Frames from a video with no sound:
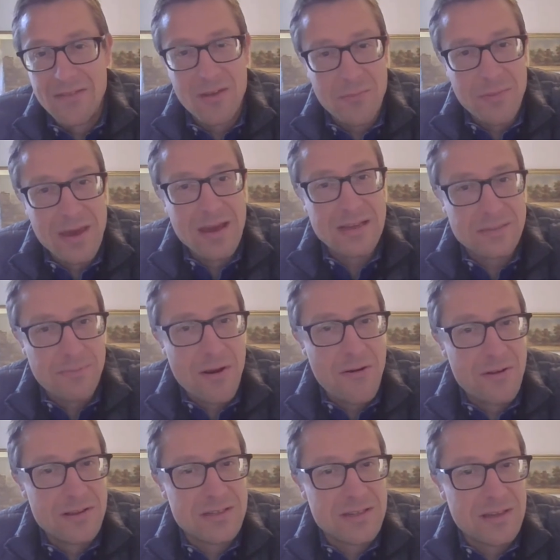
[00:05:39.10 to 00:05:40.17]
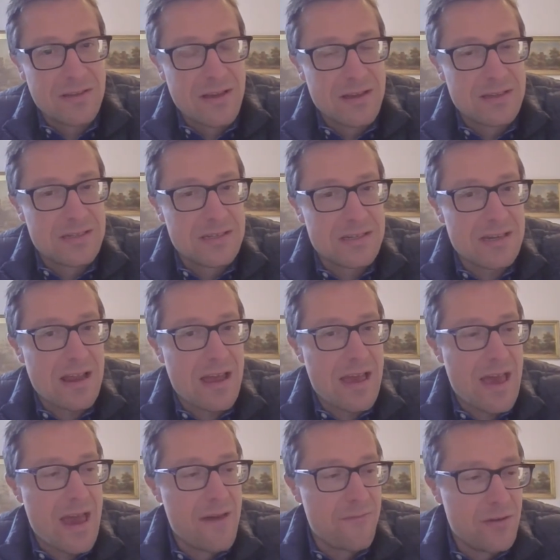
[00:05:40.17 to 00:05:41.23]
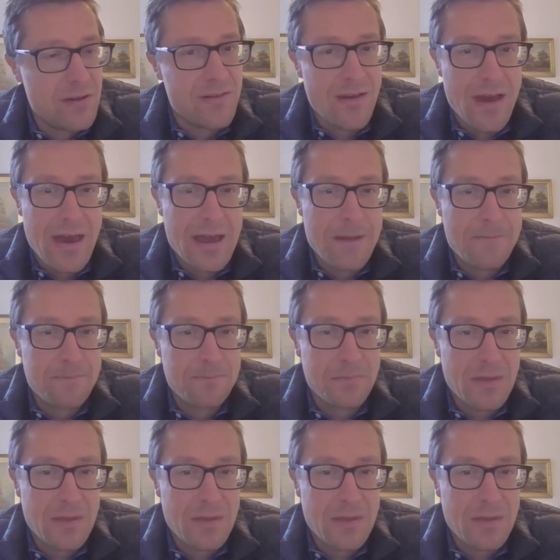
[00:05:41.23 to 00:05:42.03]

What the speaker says: to be experiencing this every day?